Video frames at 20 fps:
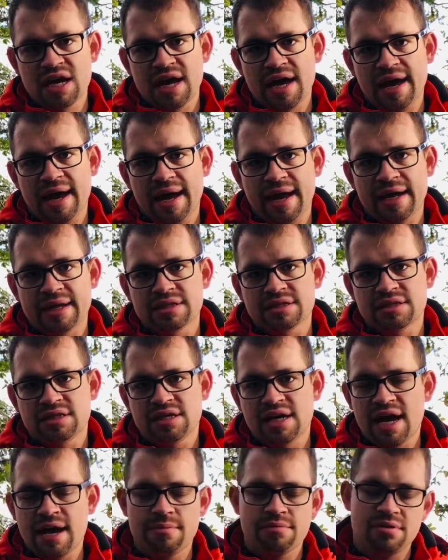And
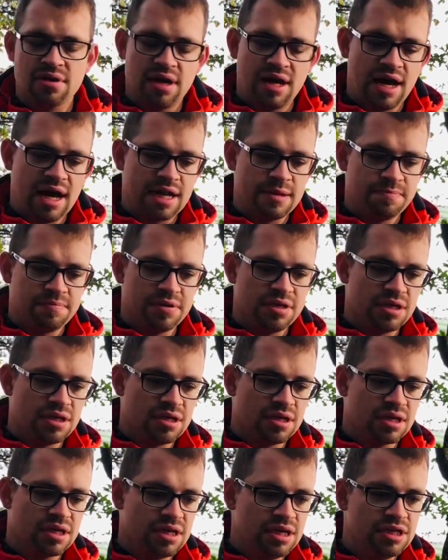yeah, I'd be
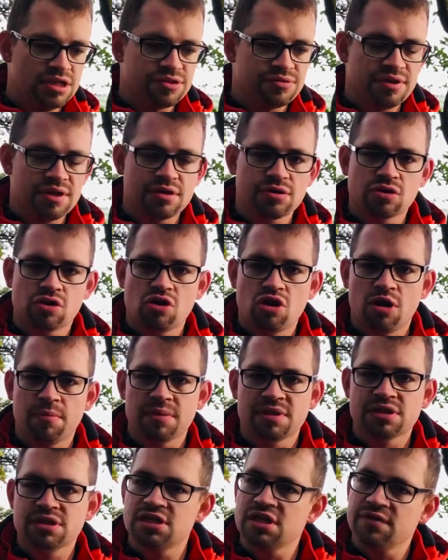keen to hear your
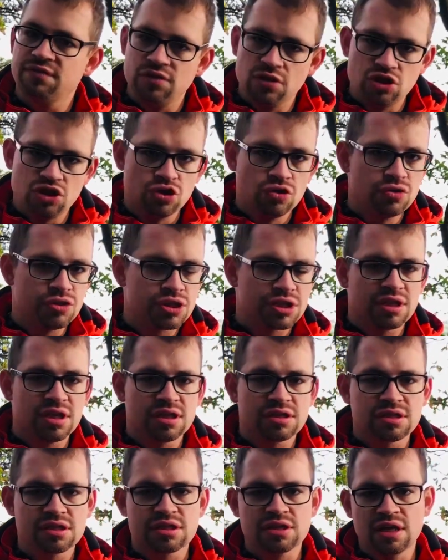comments if you use
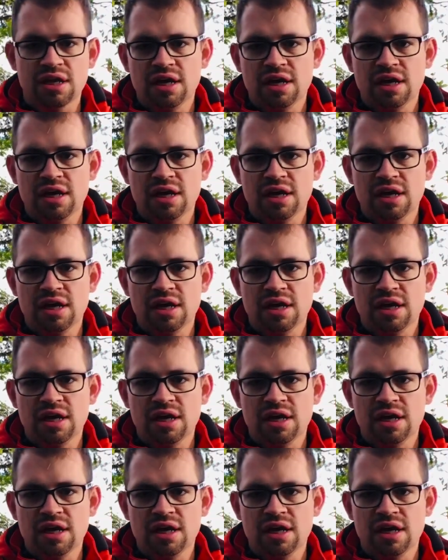this